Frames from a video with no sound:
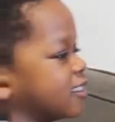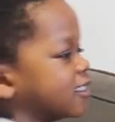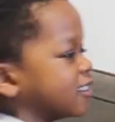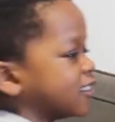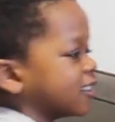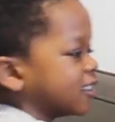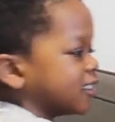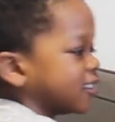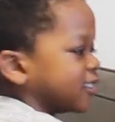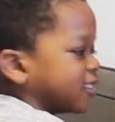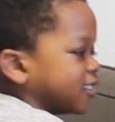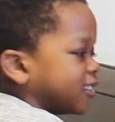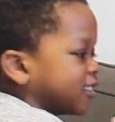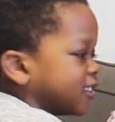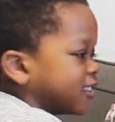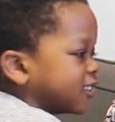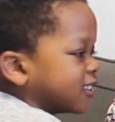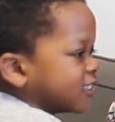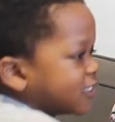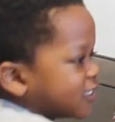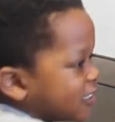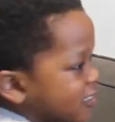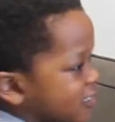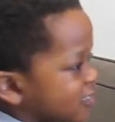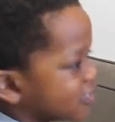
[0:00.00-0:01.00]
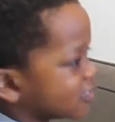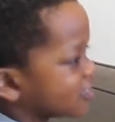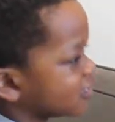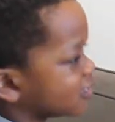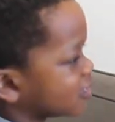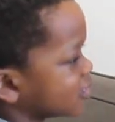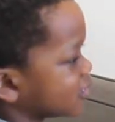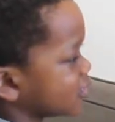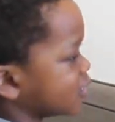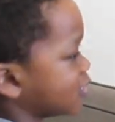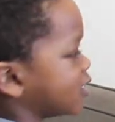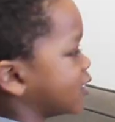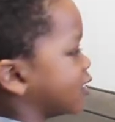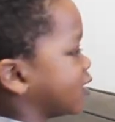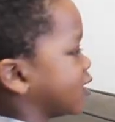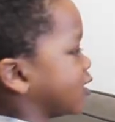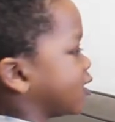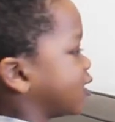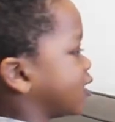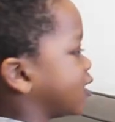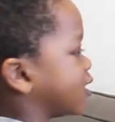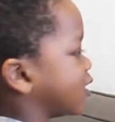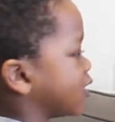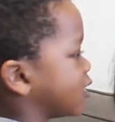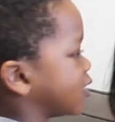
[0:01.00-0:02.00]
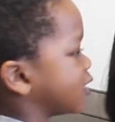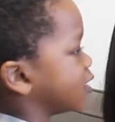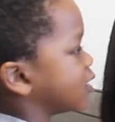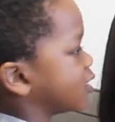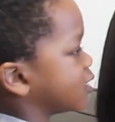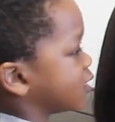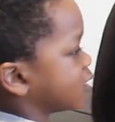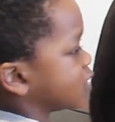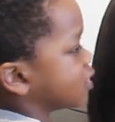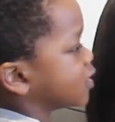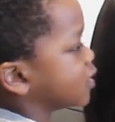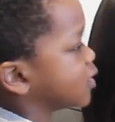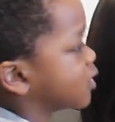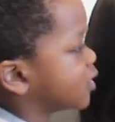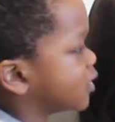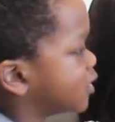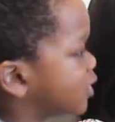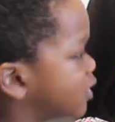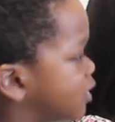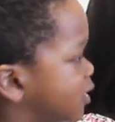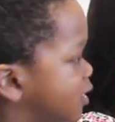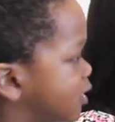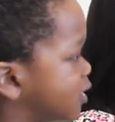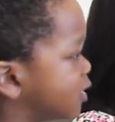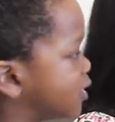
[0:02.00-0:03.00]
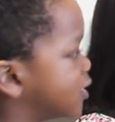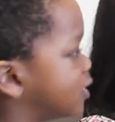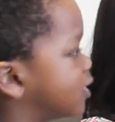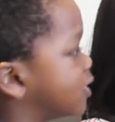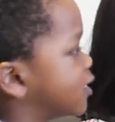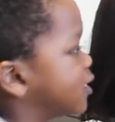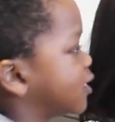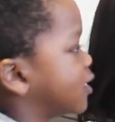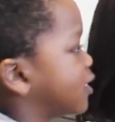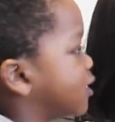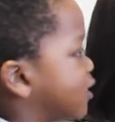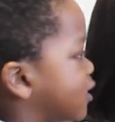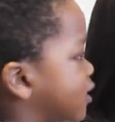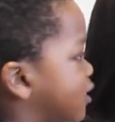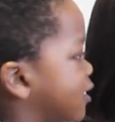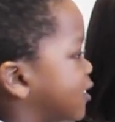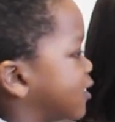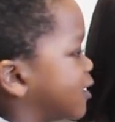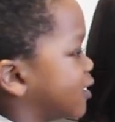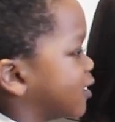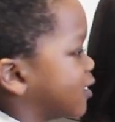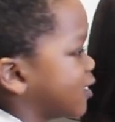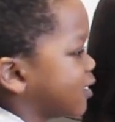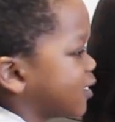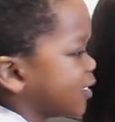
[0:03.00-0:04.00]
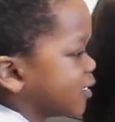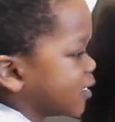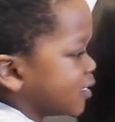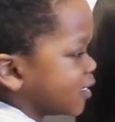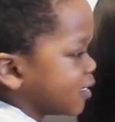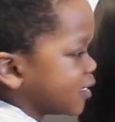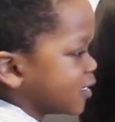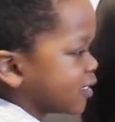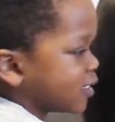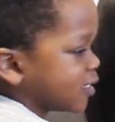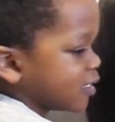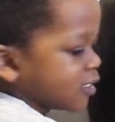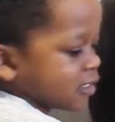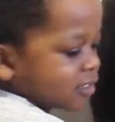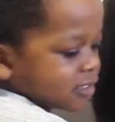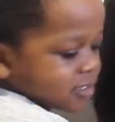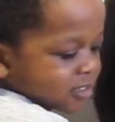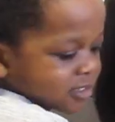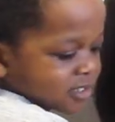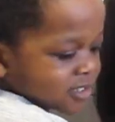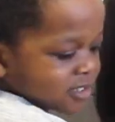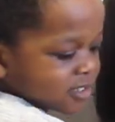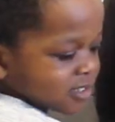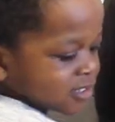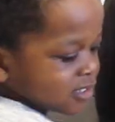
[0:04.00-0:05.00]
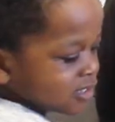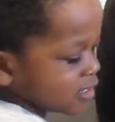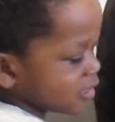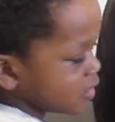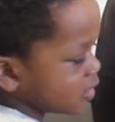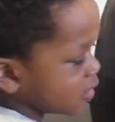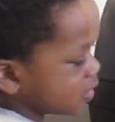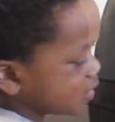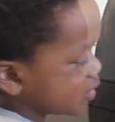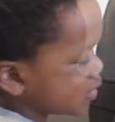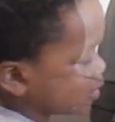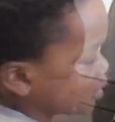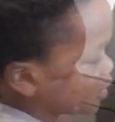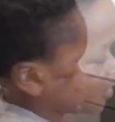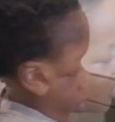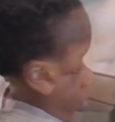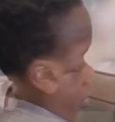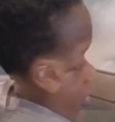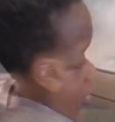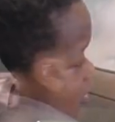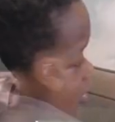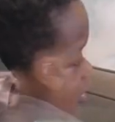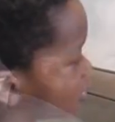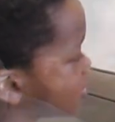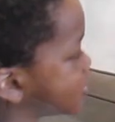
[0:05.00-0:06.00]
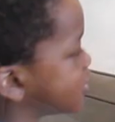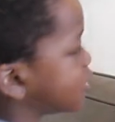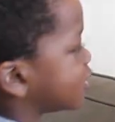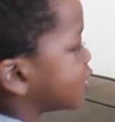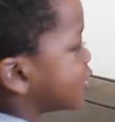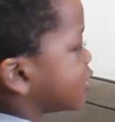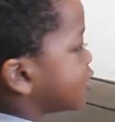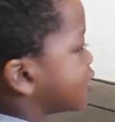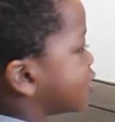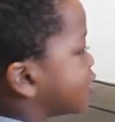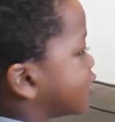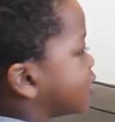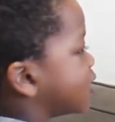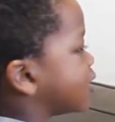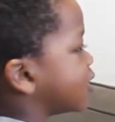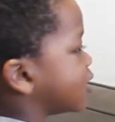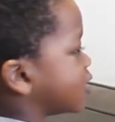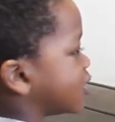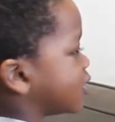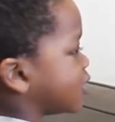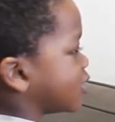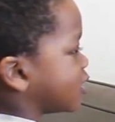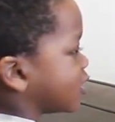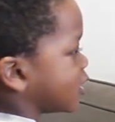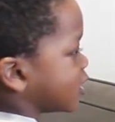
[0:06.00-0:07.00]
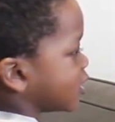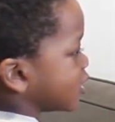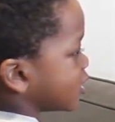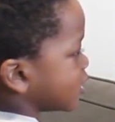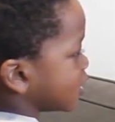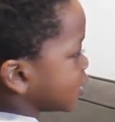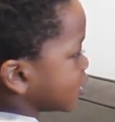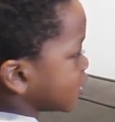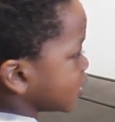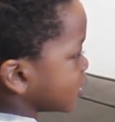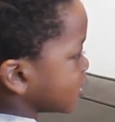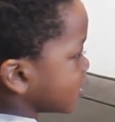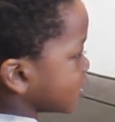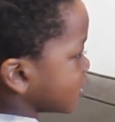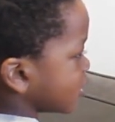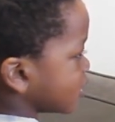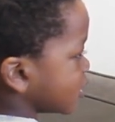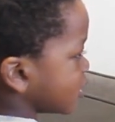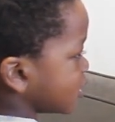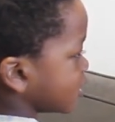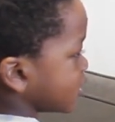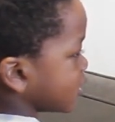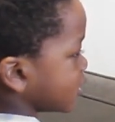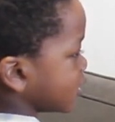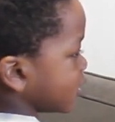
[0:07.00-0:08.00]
The person shown says nothing.